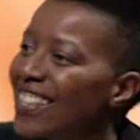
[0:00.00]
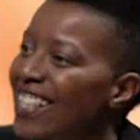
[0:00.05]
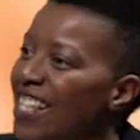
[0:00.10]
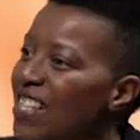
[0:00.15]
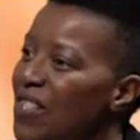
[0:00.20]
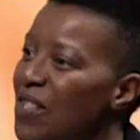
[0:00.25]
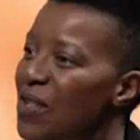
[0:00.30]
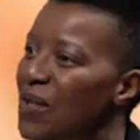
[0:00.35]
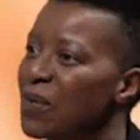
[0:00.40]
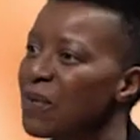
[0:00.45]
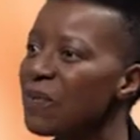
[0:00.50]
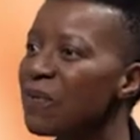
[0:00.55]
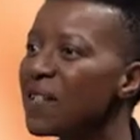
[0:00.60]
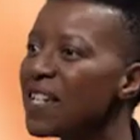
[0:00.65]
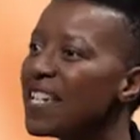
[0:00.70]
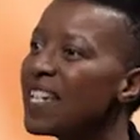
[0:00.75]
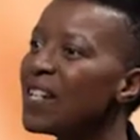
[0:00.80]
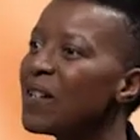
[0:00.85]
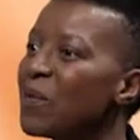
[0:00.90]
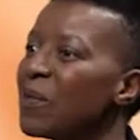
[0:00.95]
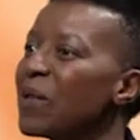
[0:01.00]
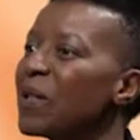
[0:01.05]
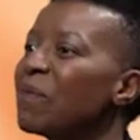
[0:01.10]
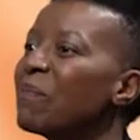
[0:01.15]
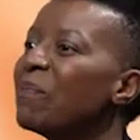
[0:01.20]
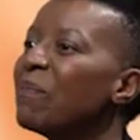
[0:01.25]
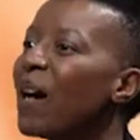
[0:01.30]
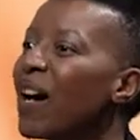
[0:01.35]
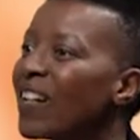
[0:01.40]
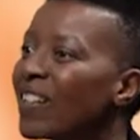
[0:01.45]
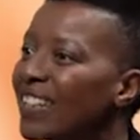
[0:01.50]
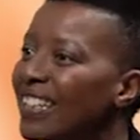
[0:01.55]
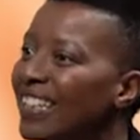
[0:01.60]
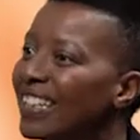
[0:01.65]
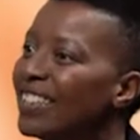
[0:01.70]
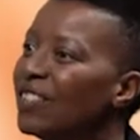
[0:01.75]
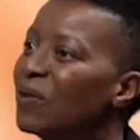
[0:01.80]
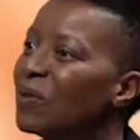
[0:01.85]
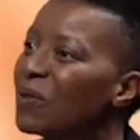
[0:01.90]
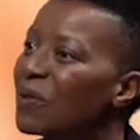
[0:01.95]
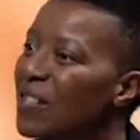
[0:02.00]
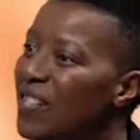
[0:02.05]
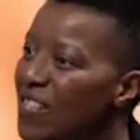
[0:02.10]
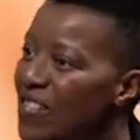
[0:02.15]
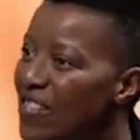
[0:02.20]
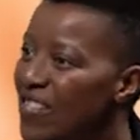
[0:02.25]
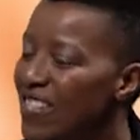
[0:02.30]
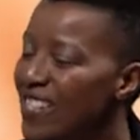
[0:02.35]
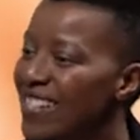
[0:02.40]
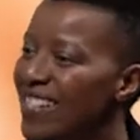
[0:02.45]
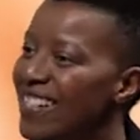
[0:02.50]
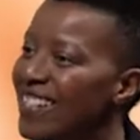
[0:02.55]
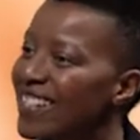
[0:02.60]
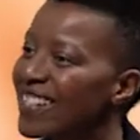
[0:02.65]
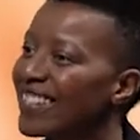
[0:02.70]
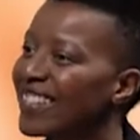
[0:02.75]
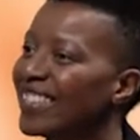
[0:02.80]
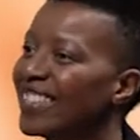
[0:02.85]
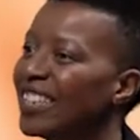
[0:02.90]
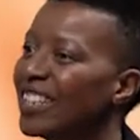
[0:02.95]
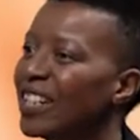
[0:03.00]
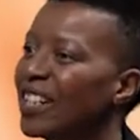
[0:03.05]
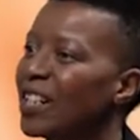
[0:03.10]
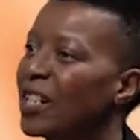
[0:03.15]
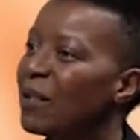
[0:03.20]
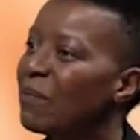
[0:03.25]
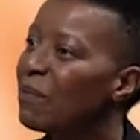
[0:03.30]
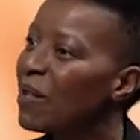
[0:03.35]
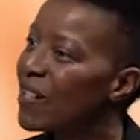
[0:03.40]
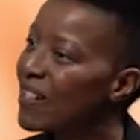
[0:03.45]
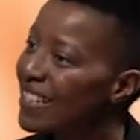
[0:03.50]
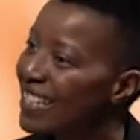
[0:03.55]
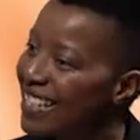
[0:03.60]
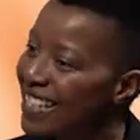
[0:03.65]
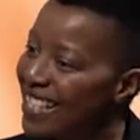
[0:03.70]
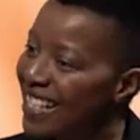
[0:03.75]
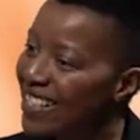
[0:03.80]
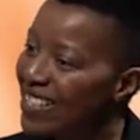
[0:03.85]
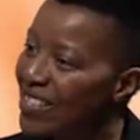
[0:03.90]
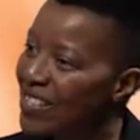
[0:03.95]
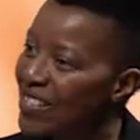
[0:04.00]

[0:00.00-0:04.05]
this week with Marilyn Wilson. Marilyn, thank you